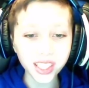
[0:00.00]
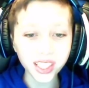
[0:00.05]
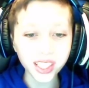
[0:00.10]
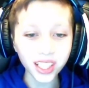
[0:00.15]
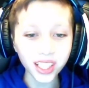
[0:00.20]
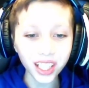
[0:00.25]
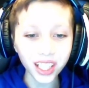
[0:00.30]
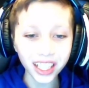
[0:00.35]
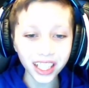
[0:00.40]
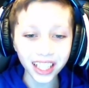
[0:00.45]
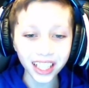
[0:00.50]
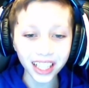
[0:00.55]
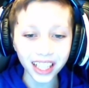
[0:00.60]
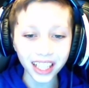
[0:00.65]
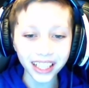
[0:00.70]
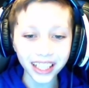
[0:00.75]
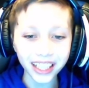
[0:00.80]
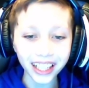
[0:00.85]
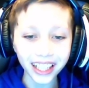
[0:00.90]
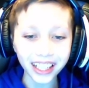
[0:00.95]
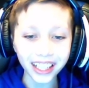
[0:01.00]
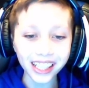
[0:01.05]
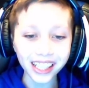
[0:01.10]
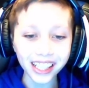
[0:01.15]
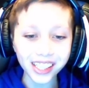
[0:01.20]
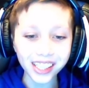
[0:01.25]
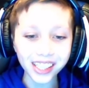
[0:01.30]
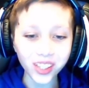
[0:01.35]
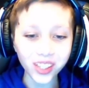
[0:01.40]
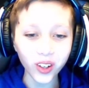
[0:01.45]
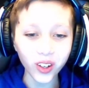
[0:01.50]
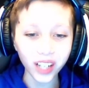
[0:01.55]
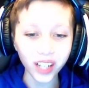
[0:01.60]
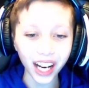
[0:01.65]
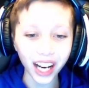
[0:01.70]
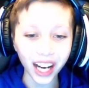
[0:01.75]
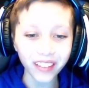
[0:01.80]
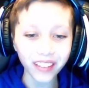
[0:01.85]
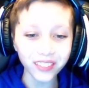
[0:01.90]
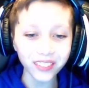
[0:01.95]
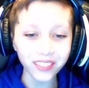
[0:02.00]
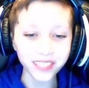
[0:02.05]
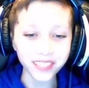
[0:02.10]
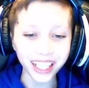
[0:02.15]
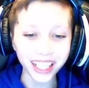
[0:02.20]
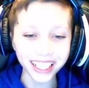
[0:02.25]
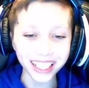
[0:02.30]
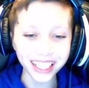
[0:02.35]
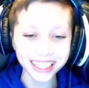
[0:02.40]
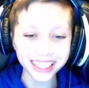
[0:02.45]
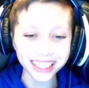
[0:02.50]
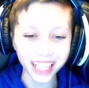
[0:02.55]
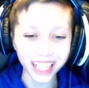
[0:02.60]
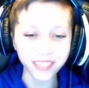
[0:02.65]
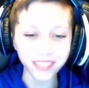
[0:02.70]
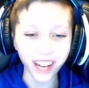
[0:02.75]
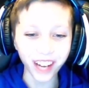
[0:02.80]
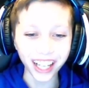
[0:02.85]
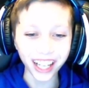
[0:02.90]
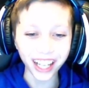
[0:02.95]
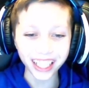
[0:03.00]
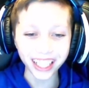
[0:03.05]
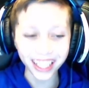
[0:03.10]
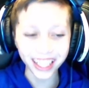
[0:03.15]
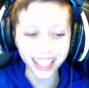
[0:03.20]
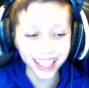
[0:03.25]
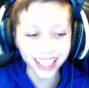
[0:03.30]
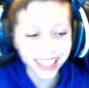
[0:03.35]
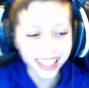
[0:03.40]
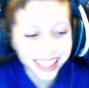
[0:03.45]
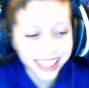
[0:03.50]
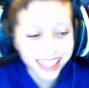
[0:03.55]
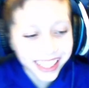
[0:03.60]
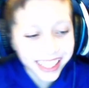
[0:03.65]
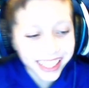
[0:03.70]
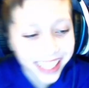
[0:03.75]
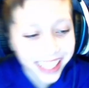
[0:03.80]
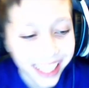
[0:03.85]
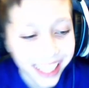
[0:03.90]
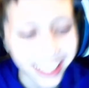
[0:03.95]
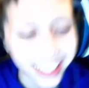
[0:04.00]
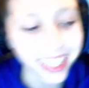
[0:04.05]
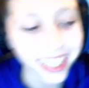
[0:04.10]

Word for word: Look at that. that! That's so. I have a Frankenstein body. That's sick.